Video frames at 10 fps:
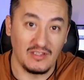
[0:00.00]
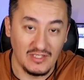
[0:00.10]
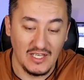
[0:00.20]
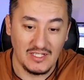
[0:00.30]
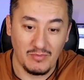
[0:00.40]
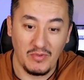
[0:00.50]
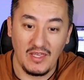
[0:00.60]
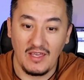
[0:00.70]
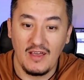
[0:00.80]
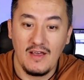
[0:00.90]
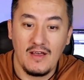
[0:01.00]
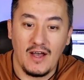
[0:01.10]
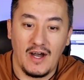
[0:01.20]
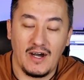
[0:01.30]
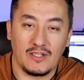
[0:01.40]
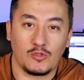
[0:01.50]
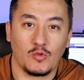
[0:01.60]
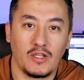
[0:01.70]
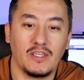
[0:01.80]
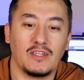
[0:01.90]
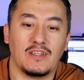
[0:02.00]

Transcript: the DSP to clean